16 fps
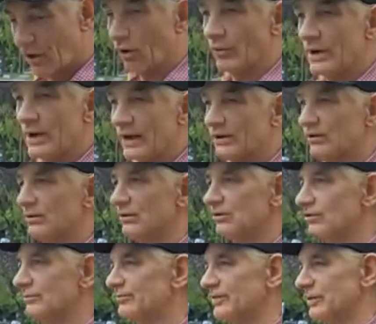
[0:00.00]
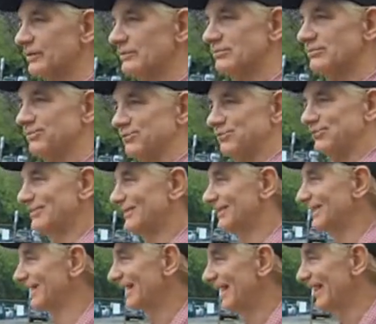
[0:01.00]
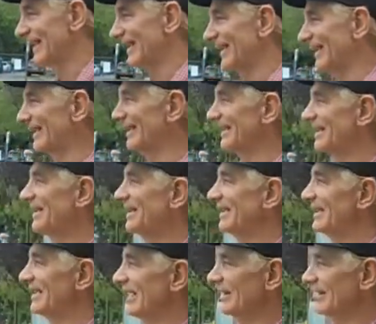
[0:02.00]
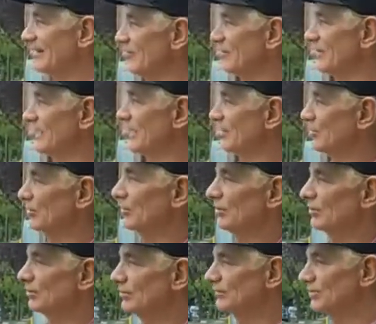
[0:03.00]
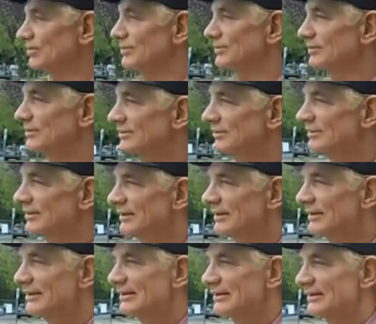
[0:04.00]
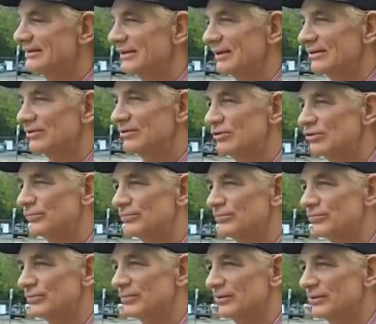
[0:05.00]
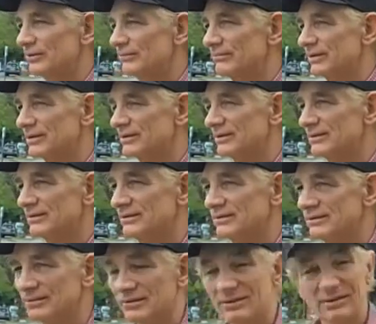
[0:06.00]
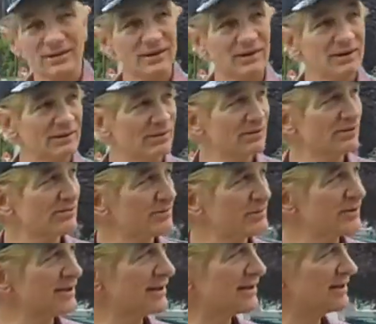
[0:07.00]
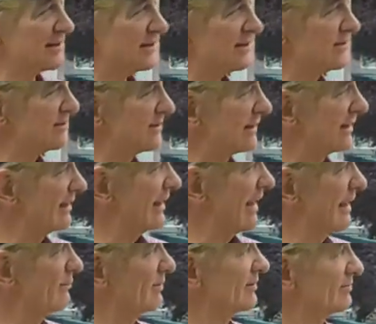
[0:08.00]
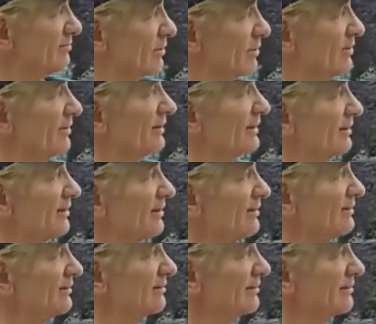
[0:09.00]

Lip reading: Oh, we had hula hoops, yeah. I think everybody had a hula hoop. Yeah, hula hoops were a big deal. There used to be kids that used to climb this building here.